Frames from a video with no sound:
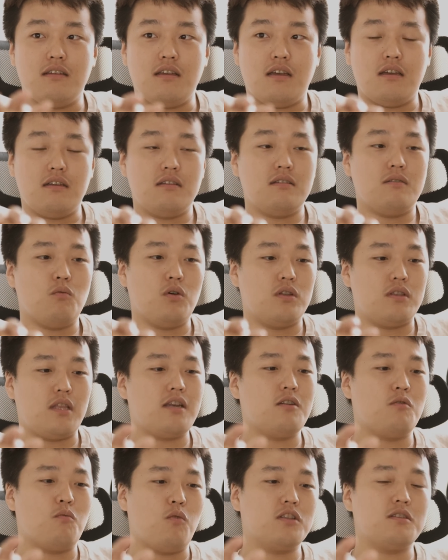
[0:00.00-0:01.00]
Yeah. Well, they
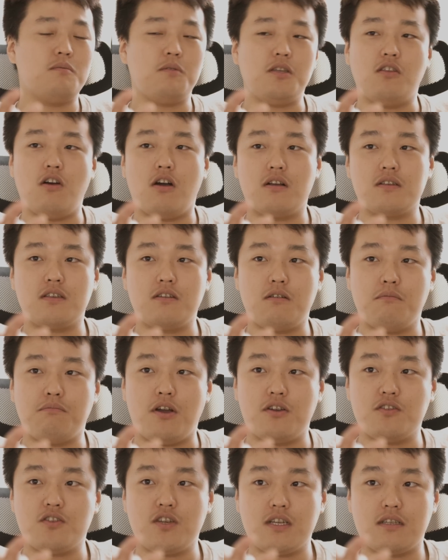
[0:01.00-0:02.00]
didn't want to be doxxed in a
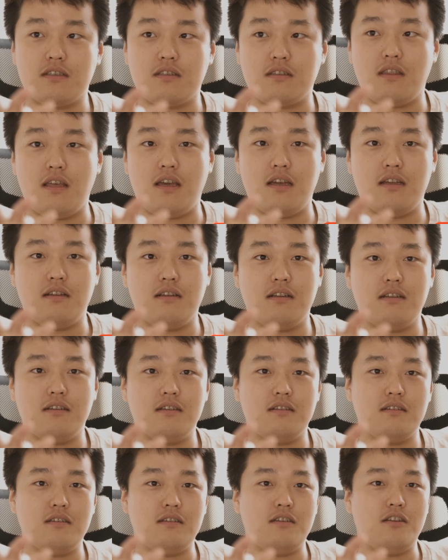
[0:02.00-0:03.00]
project that,
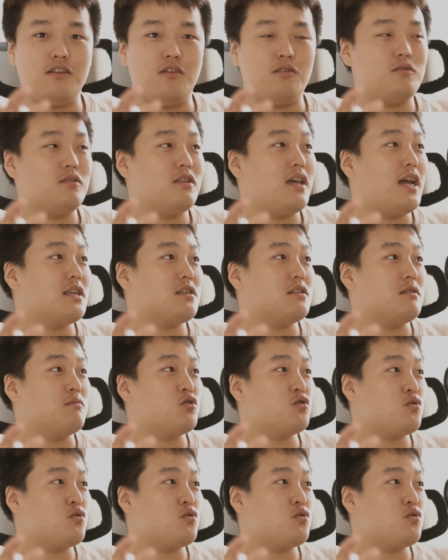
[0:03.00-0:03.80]
they had some